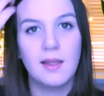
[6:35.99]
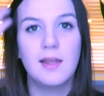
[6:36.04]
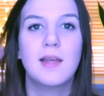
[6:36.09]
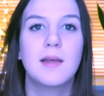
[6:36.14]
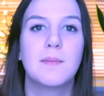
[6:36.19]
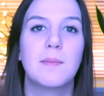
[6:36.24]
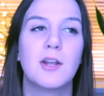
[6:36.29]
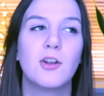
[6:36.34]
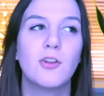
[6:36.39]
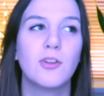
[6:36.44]

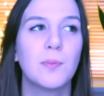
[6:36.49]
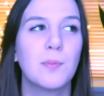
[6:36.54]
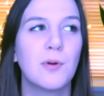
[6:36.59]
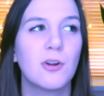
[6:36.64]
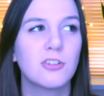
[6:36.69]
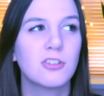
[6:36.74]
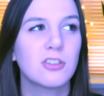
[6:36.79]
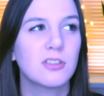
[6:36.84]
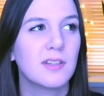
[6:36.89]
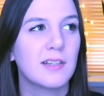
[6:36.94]
Um, another
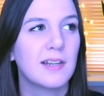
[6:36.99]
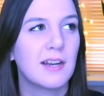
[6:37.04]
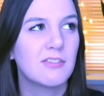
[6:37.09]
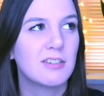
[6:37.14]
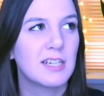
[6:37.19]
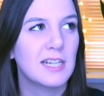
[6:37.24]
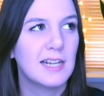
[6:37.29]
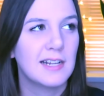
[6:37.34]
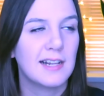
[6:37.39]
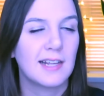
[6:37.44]
product that I
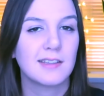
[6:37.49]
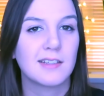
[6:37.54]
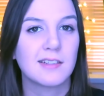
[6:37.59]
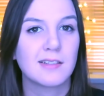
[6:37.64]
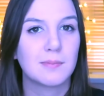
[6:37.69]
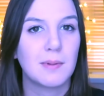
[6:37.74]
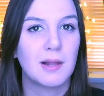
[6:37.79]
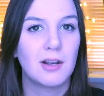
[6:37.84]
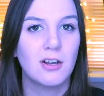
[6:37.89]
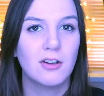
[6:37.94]
really liked the
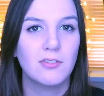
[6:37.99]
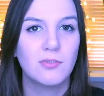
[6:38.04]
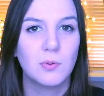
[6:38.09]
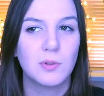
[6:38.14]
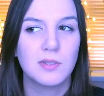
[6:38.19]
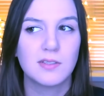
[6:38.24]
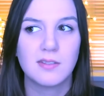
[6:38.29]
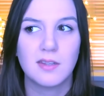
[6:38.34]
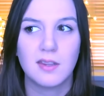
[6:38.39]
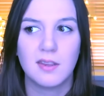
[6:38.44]
smell of
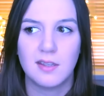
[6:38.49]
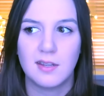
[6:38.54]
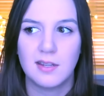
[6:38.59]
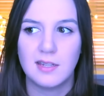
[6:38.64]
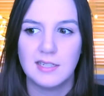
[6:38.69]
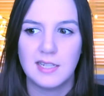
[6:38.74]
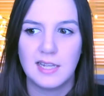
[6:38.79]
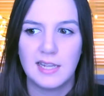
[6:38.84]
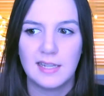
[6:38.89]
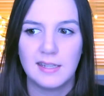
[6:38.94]
was
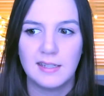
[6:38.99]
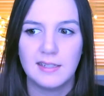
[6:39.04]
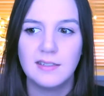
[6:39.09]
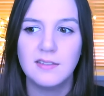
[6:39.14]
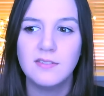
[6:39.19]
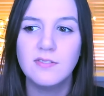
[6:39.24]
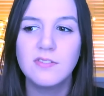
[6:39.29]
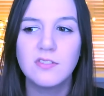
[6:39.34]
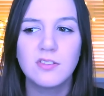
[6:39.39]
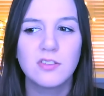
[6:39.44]
the
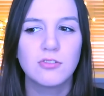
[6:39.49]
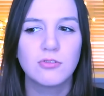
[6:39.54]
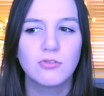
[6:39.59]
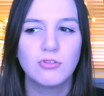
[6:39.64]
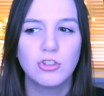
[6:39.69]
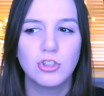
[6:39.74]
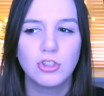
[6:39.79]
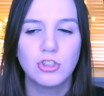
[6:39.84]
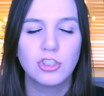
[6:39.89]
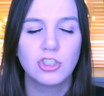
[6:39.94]
Yves
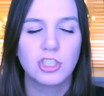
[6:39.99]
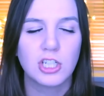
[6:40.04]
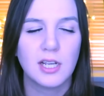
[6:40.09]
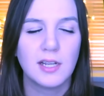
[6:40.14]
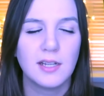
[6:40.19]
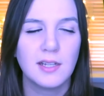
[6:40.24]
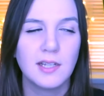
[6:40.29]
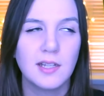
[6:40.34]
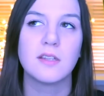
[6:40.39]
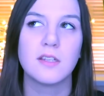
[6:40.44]

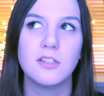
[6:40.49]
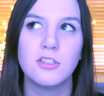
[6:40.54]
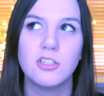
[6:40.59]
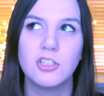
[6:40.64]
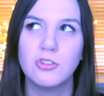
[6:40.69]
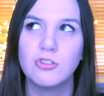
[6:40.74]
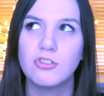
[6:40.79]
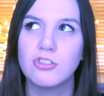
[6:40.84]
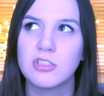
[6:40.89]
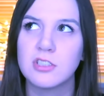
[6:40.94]
Rocher, the
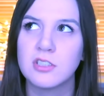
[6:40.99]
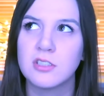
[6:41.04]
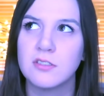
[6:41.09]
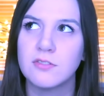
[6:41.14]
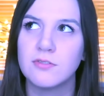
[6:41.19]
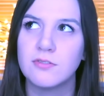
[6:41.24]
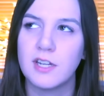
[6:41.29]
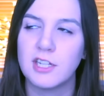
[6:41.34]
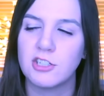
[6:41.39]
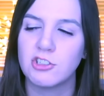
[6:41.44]

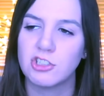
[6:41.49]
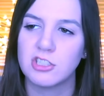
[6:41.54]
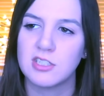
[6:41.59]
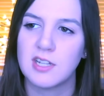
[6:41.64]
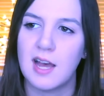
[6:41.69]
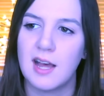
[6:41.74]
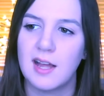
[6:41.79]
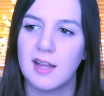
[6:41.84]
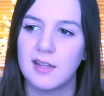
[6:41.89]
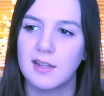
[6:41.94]
Nutritive
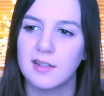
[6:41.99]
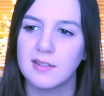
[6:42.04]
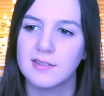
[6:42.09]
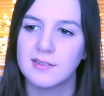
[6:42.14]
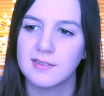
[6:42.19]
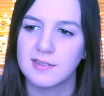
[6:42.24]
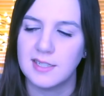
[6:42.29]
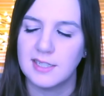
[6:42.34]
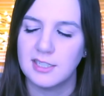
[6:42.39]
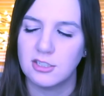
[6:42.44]
Vegetal
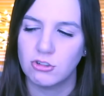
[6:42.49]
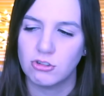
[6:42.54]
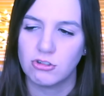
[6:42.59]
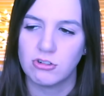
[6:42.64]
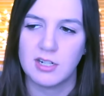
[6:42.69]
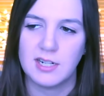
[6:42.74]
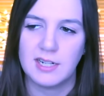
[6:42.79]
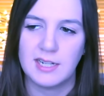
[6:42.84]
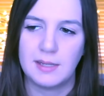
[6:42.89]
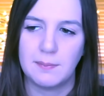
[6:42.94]
Skin
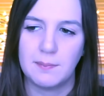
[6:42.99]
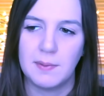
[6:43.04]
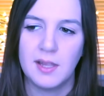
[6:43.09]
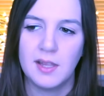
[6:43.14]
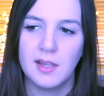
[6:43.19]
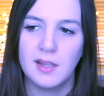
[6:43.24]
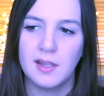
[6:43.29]
Cream,